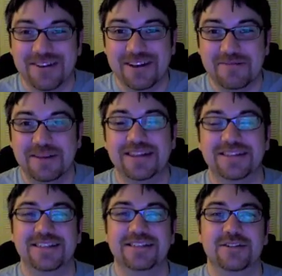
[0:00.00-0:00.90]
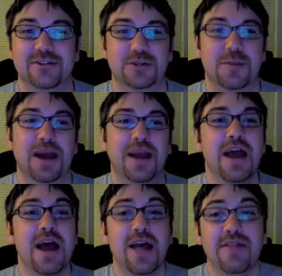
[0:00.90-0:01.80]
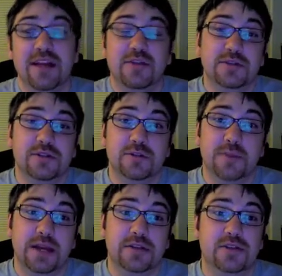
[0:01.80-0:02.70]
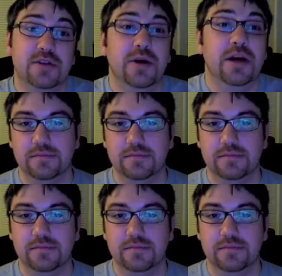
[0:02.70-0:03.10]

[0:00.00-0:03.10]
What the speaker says: it because he's a douchebag, and that's what douchebags do.